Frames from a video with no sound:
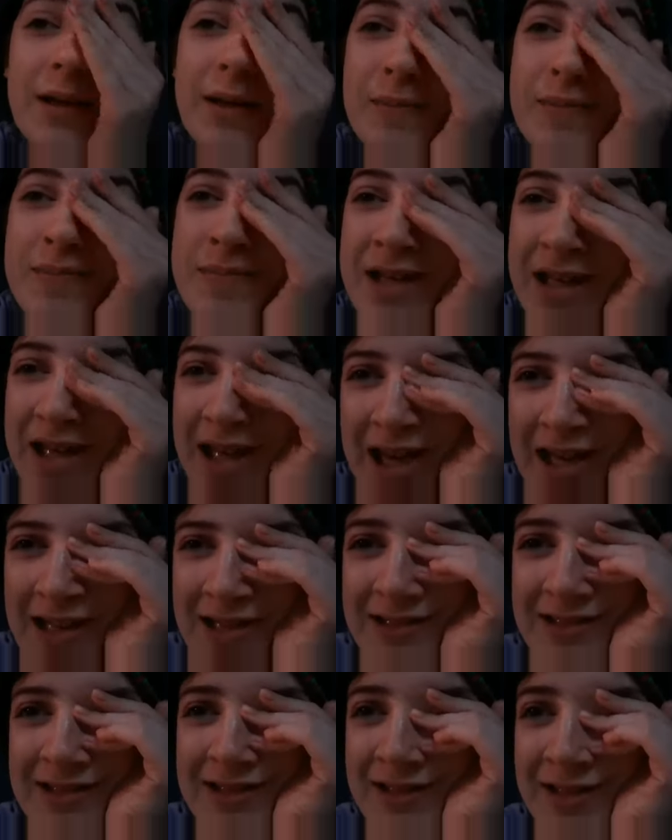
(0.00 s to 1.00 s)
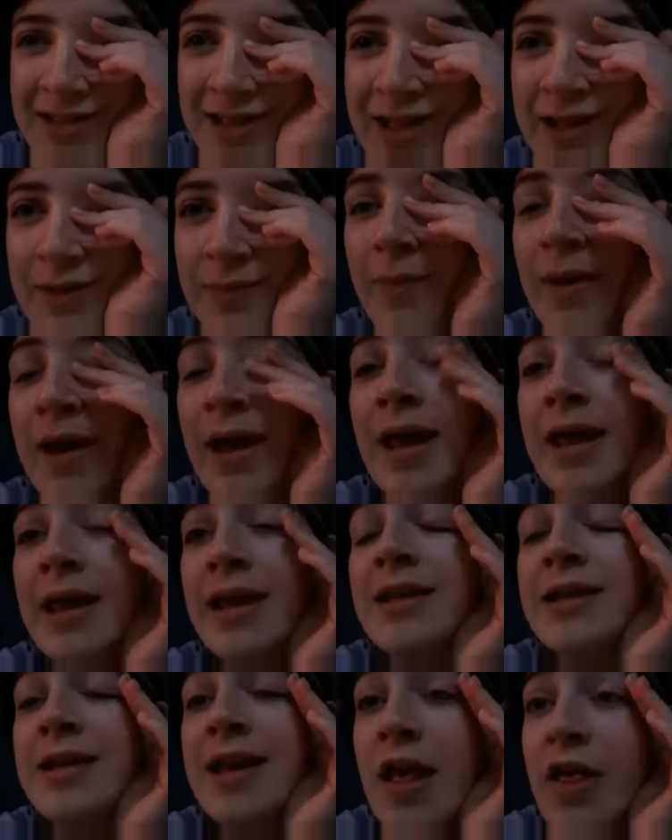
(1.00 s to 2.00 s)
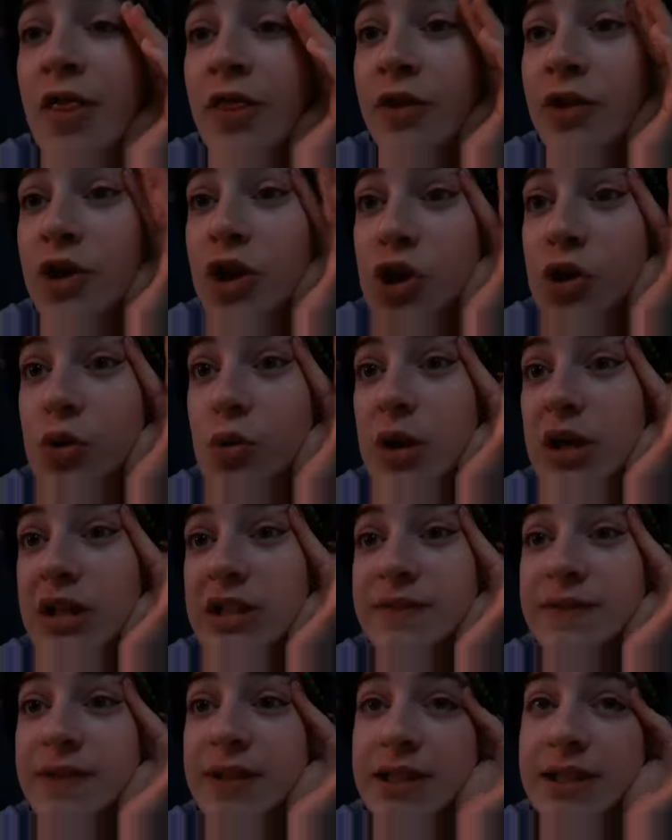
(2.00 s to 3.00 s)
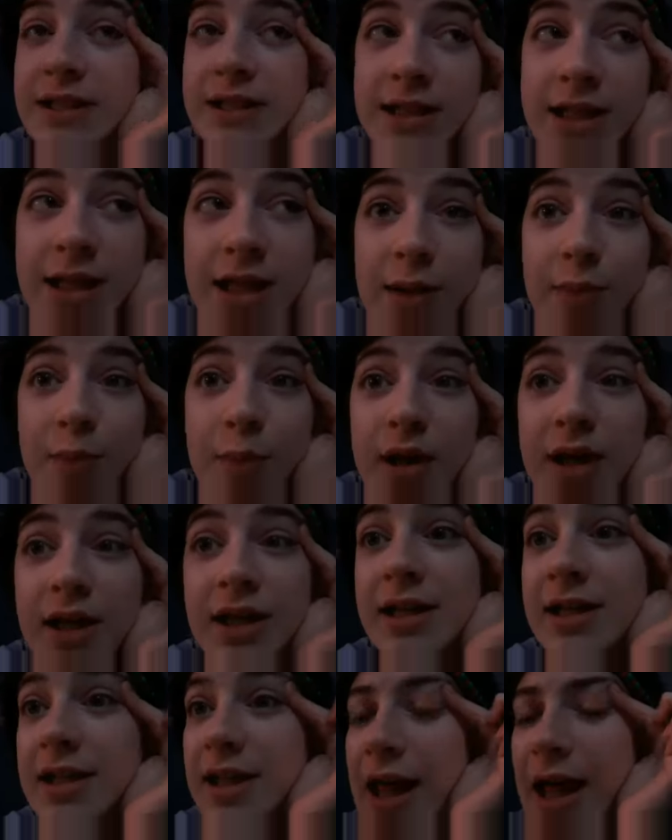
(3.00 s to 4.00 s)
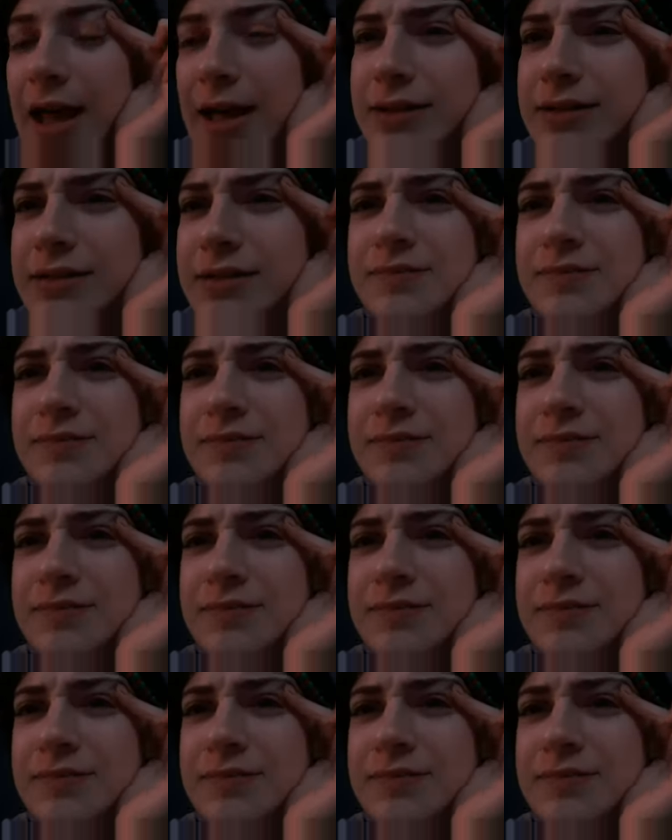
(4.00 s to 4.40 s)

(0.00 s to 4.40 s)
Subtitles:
Mackenzie, my nephew, has fell asleep in class